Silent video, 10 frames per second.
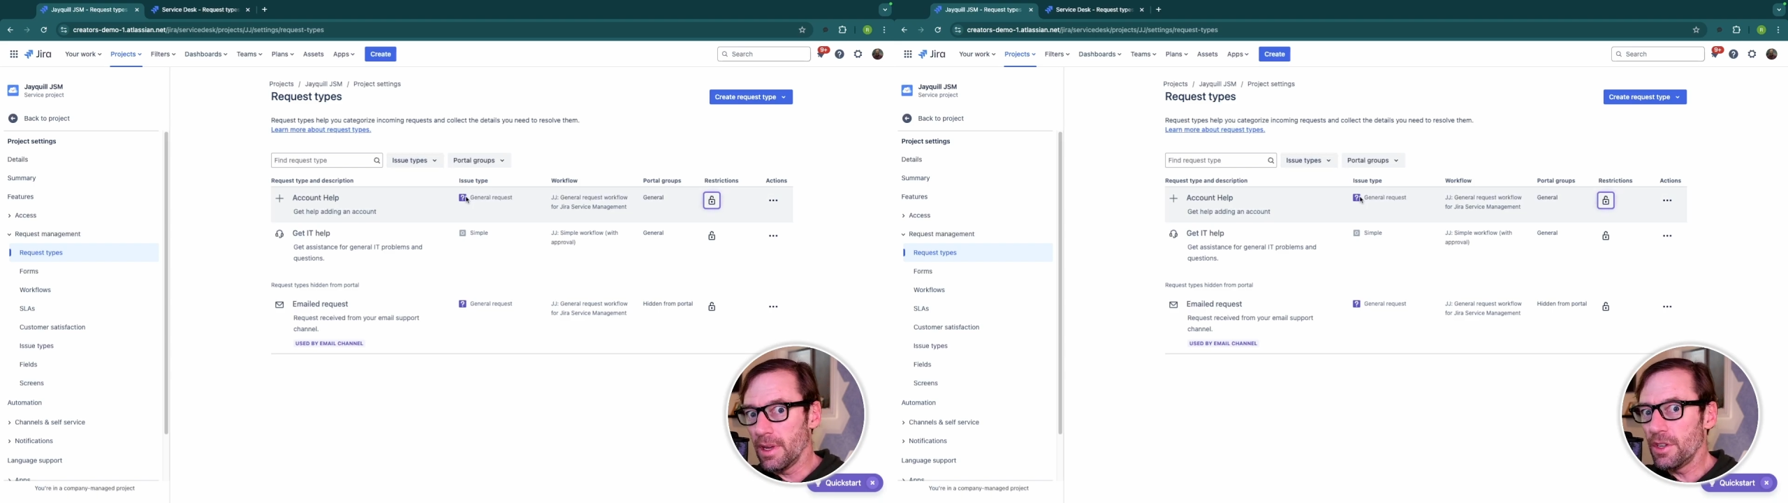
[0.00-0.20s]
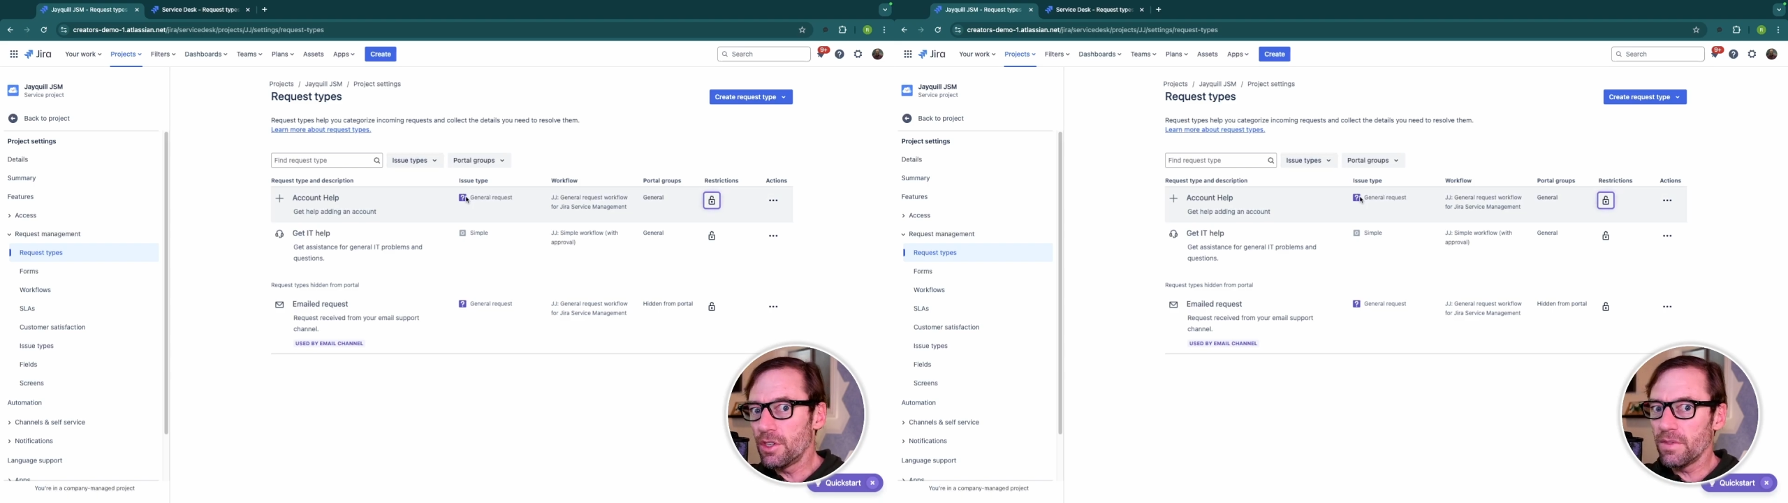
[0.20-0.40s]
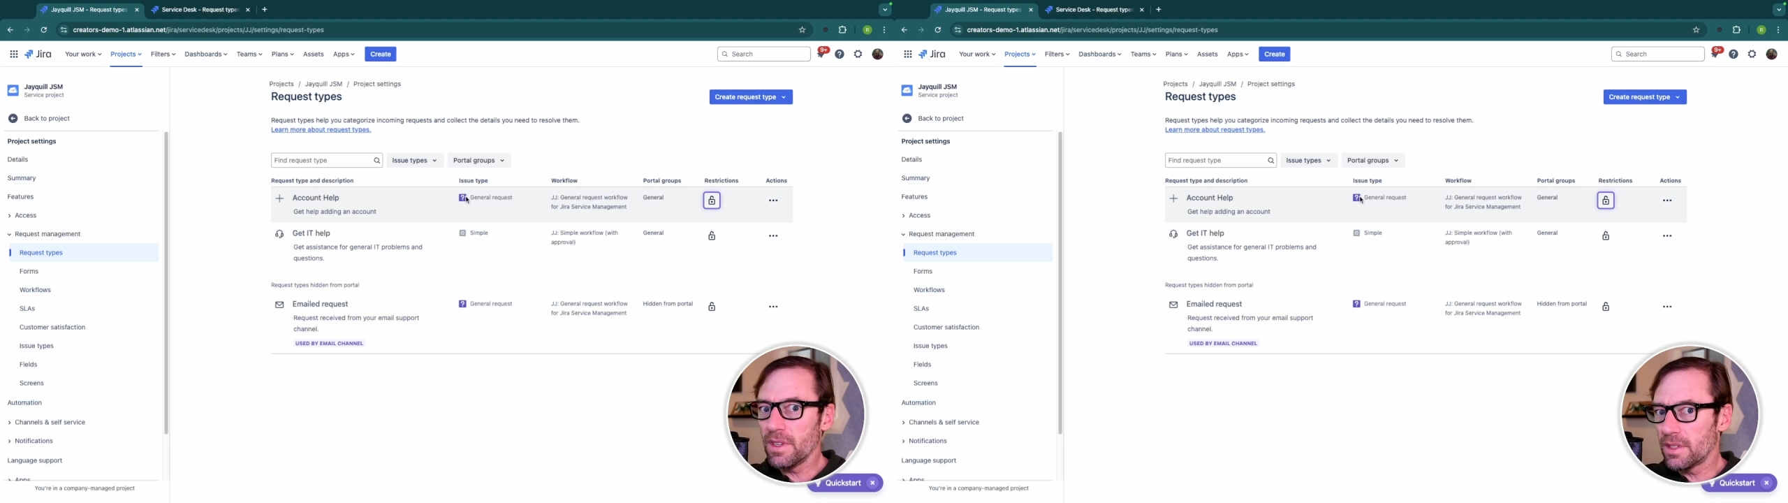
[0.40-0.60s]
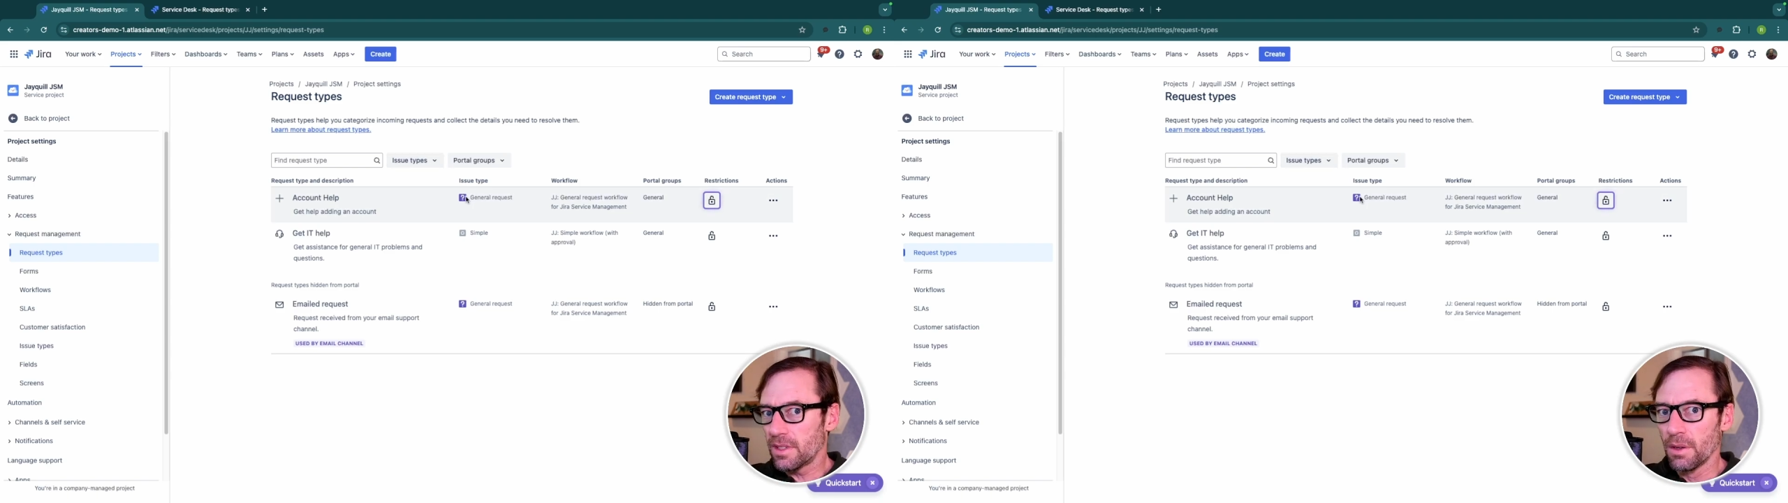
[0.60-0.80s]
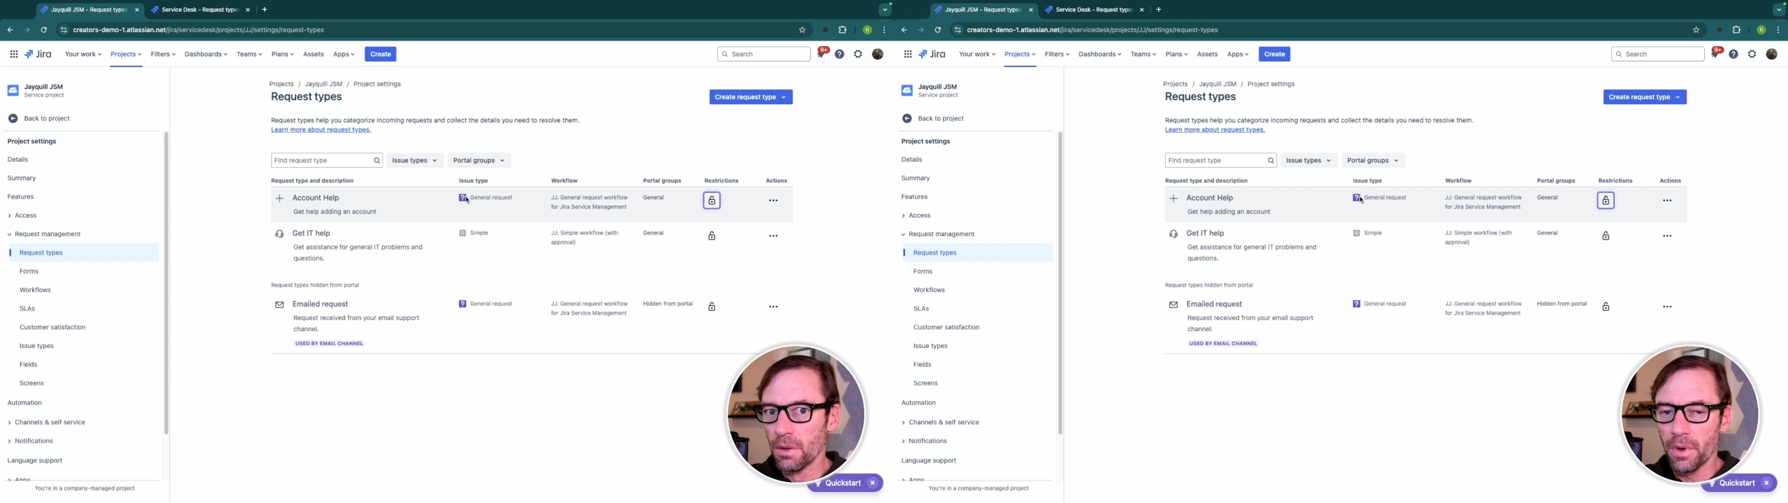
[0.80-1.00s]
each of these
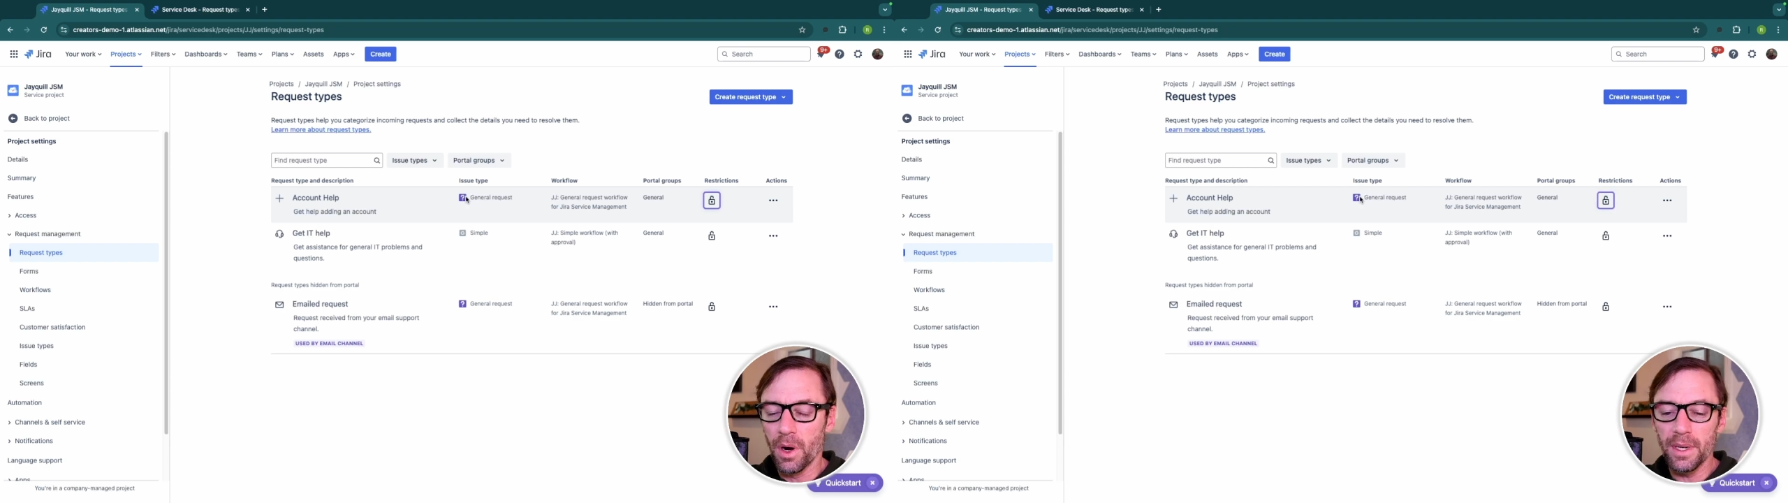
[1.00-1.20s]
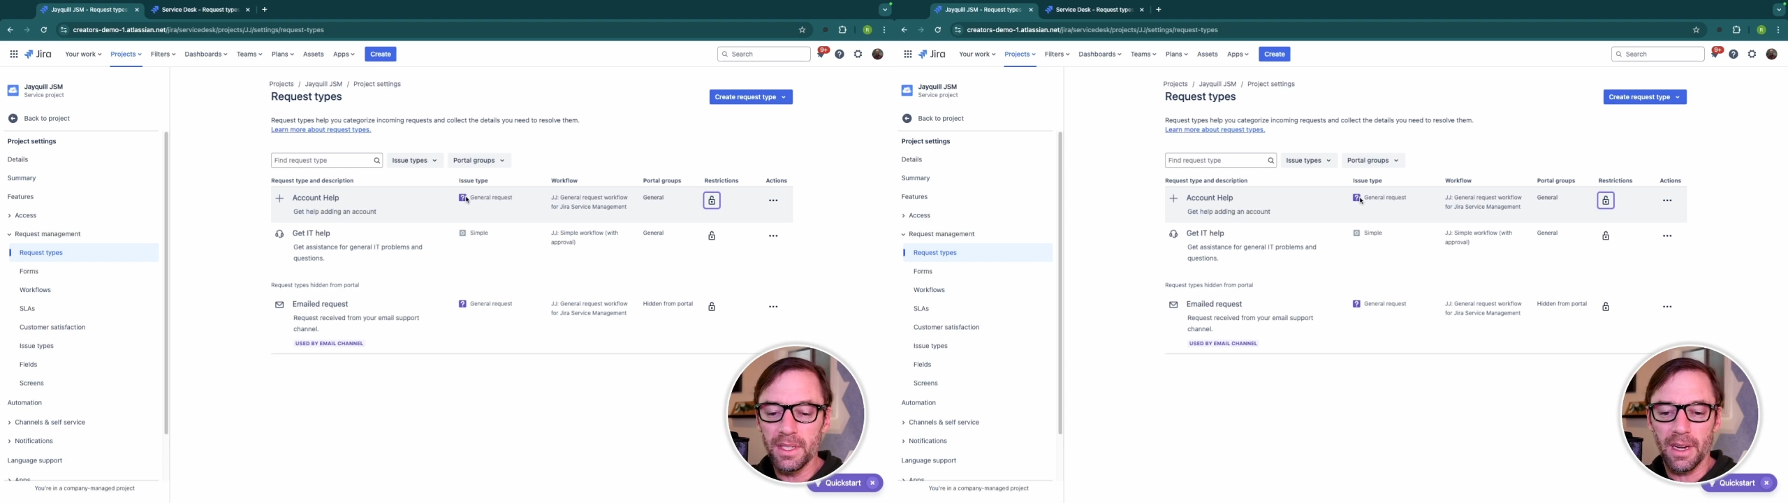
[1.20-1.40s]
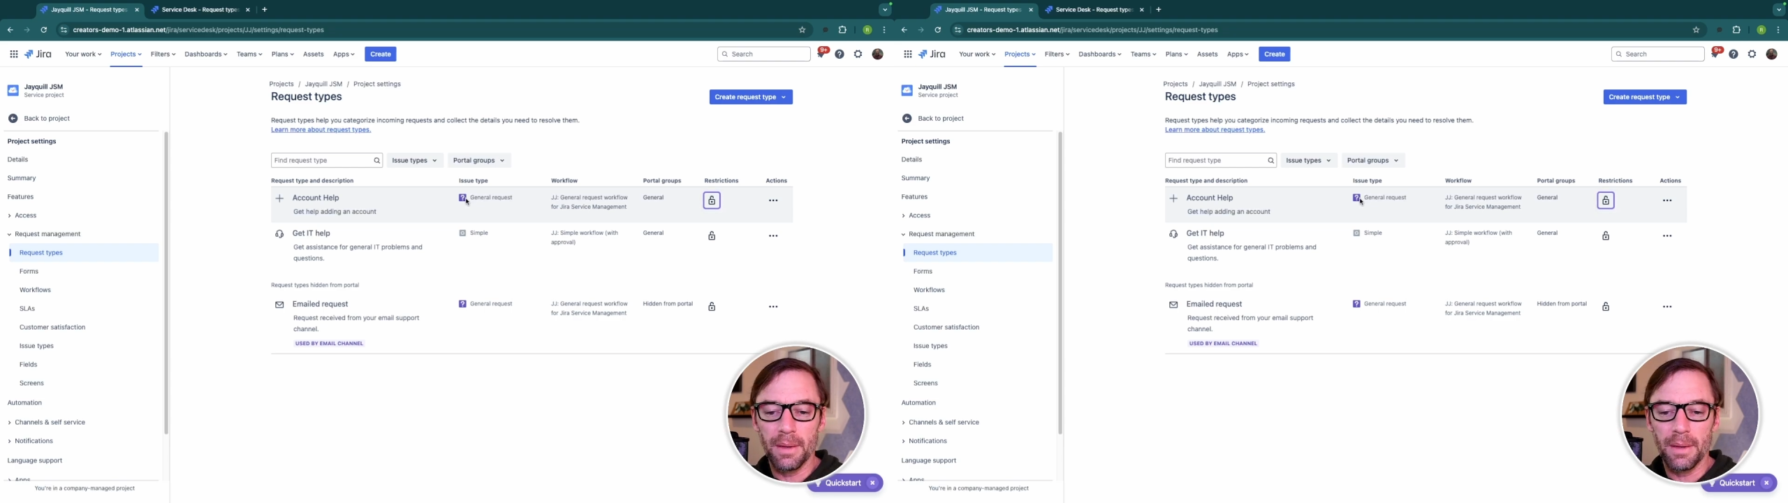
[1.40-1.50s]
single request